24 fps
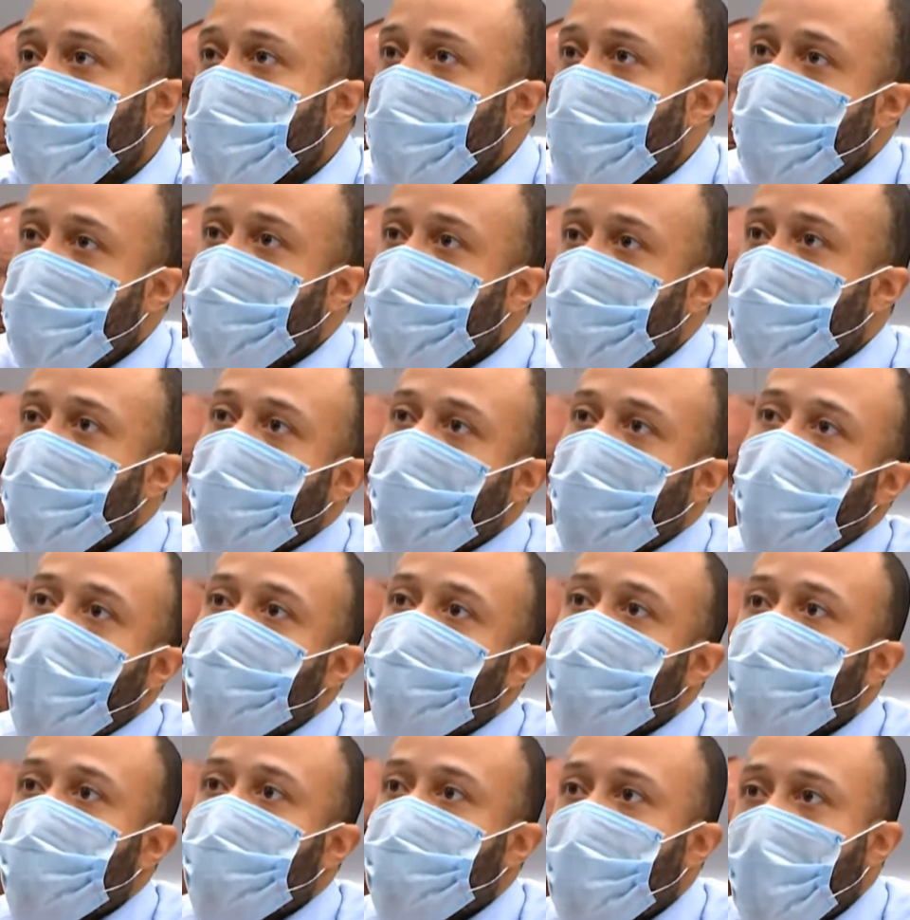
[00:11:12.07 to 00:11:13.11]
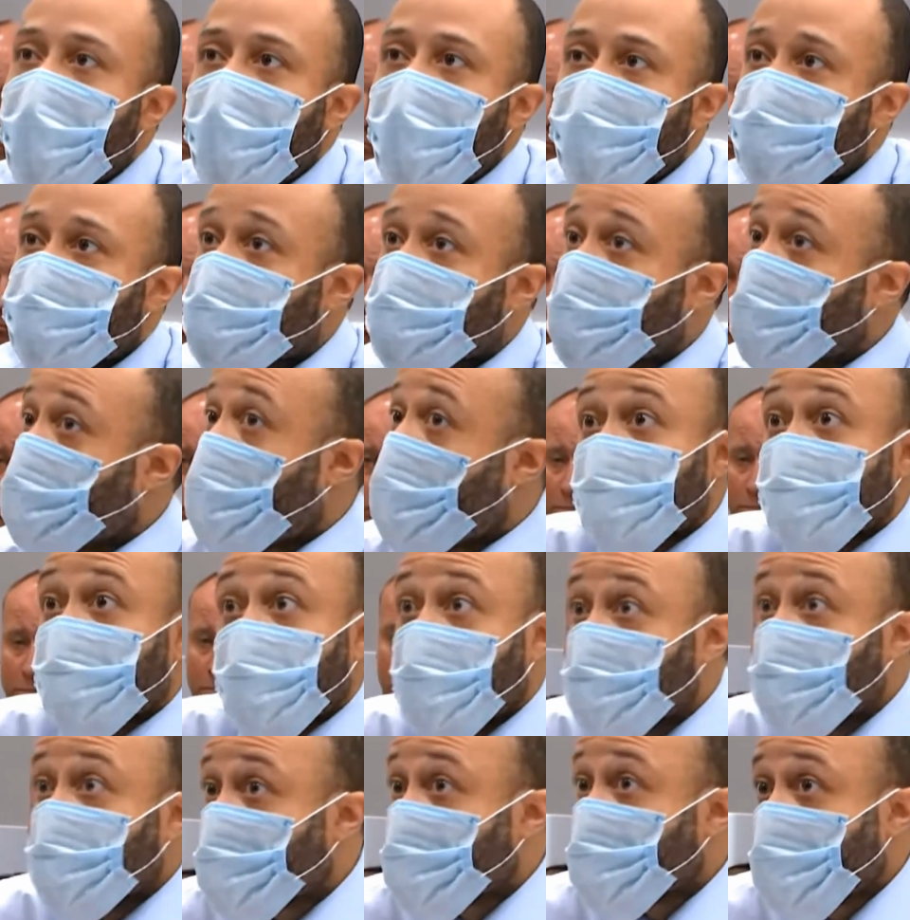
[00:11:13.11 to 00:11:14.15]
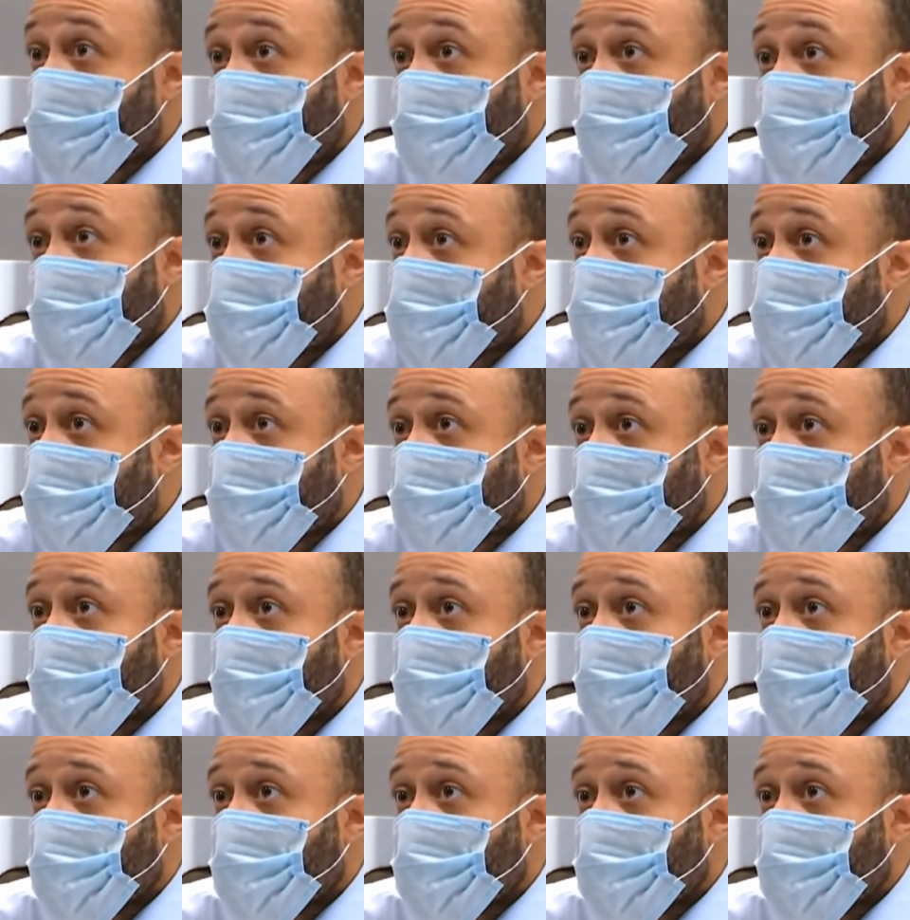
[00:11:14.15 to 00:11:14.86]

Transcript: and gave me the copies back. So are those in the record?